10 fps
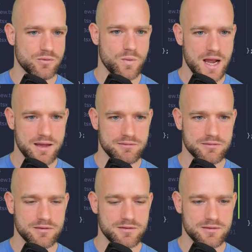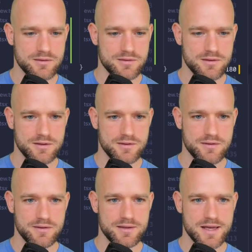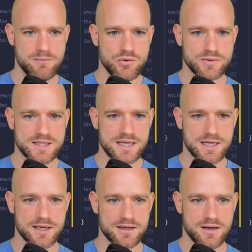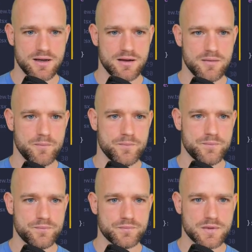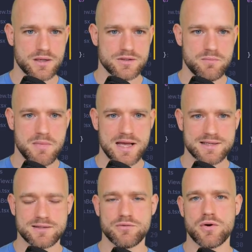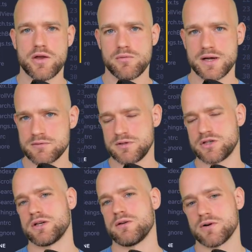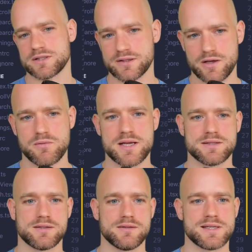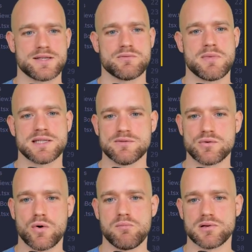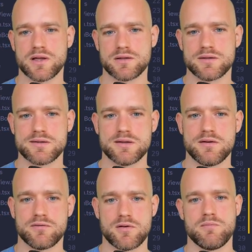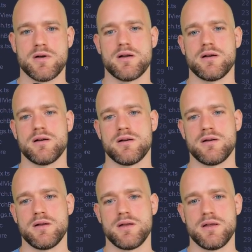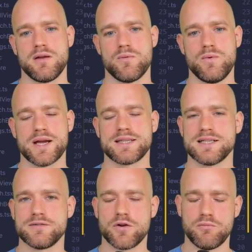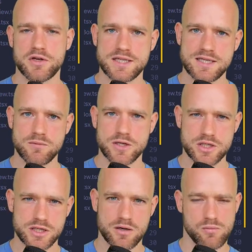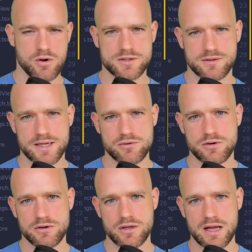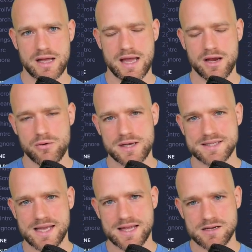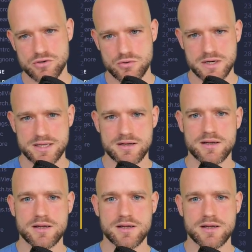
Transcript: wave, I'm using the masked view iOS, which only works on iOS. There is a masked view component from React Native community, which works on Android, iOS and Android.